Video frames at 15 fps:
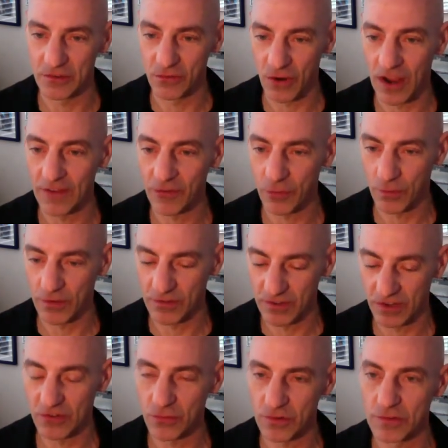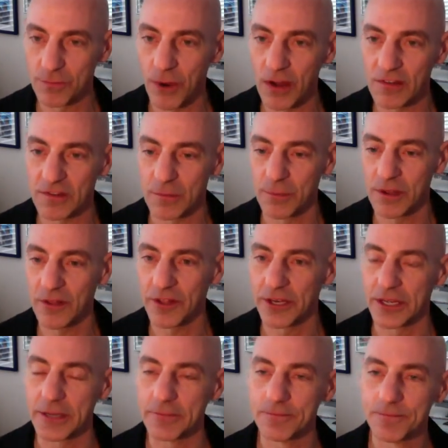driver with such responsibility.